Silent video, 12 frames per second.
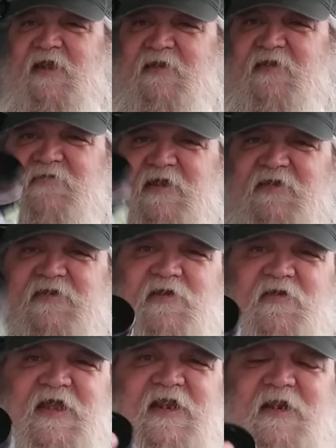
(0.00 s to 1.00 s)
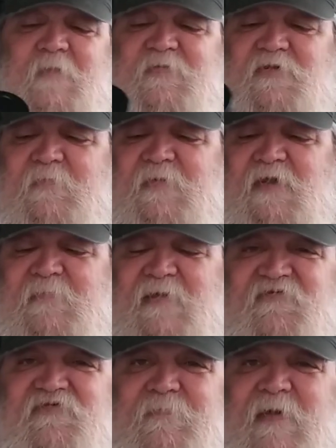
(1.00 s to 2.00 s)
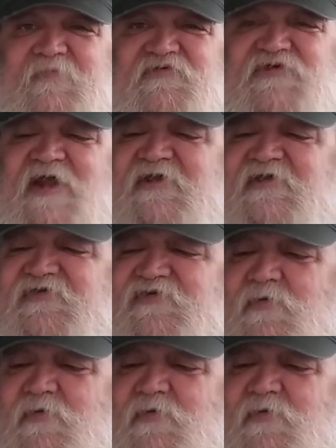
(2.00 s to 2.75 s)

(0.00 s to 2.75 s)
and like, you know, heat it up a little bit, maybe some peppers and onions